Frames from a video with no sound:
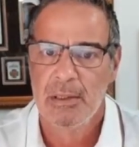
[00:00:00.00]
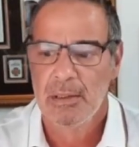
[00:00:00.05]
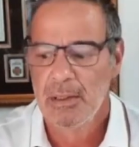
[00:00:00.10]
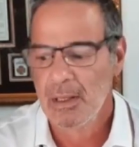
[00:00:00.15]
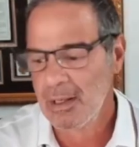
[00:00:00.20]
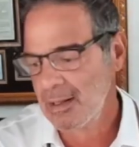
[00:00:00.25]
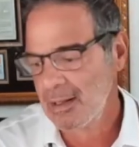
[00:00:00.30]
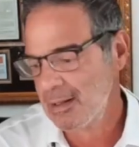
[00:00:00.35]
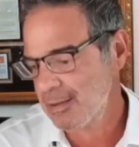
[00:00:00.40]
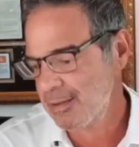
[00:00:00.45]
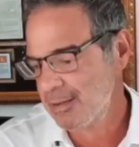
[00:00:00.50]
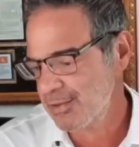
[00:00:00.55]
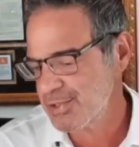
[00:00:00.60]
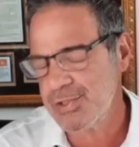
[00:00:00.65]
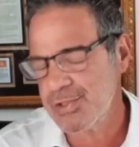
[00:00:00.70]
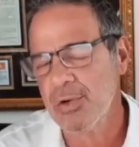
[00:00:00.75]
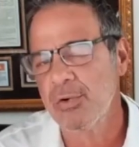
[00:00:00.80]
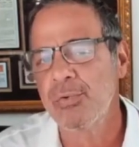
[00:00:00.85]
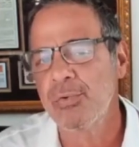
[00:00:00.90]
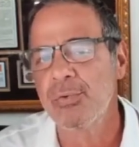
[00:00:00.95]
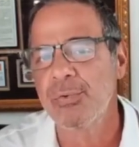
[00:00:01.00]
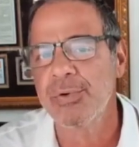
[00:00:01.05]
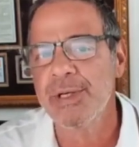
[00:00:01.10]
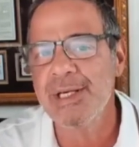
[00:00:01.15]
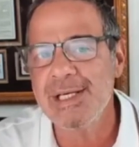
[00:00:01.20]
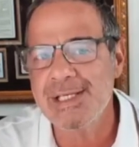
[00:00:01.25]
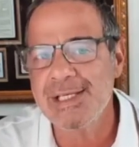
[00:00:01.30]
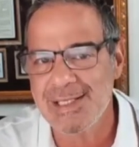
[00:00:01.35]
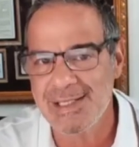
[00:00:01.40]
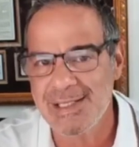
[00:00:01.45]
There's no
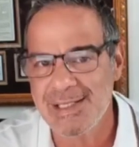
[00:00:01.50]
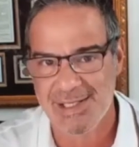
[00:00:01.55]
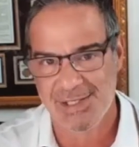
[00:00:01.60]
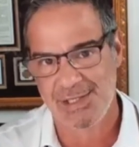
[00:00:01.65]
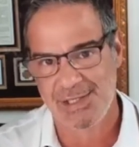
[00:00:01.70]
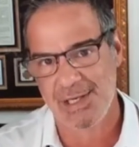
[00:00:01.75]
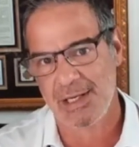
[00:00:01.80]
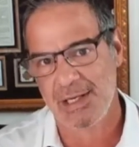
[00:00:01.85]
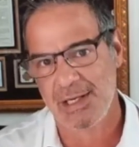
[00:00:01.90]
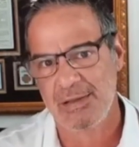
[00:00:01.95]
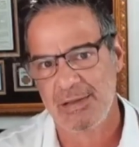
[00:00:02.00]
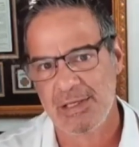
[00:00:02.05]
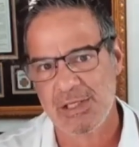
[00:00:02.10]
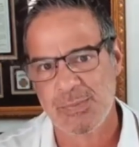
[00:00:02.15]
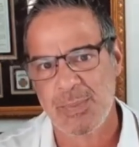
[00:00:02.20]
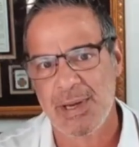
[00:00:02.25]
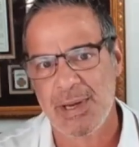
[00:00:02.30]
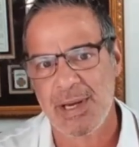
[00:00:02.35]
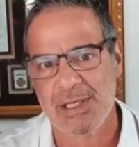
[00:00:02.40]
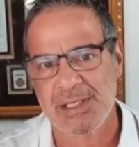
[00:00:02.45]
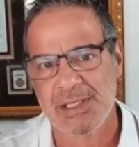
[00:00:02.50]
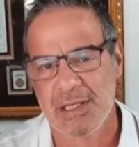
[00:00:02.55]
reason to stay in these banks.